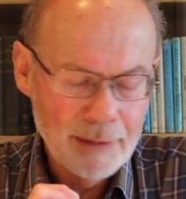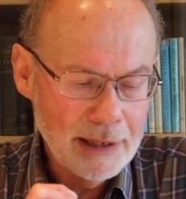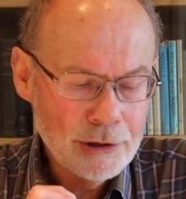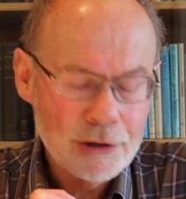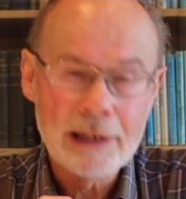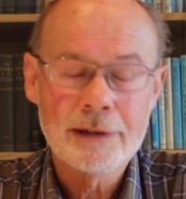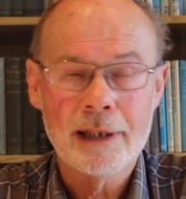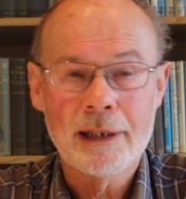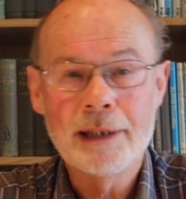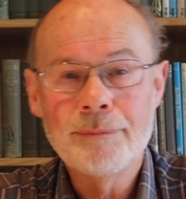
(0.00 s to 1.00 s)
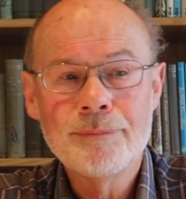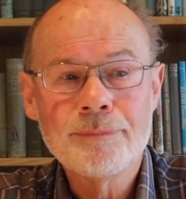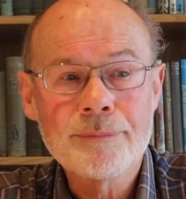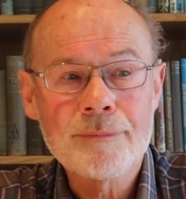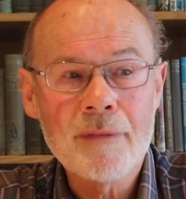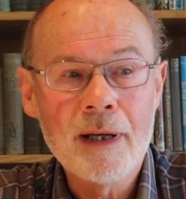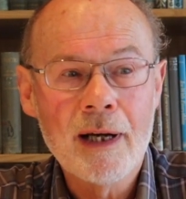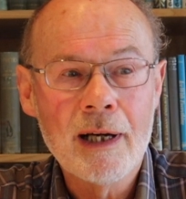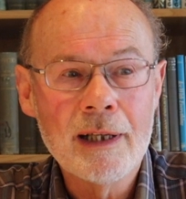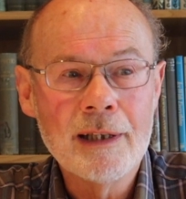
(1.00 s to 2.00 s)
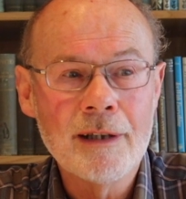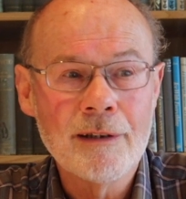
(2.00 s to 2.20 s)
Interestingly, I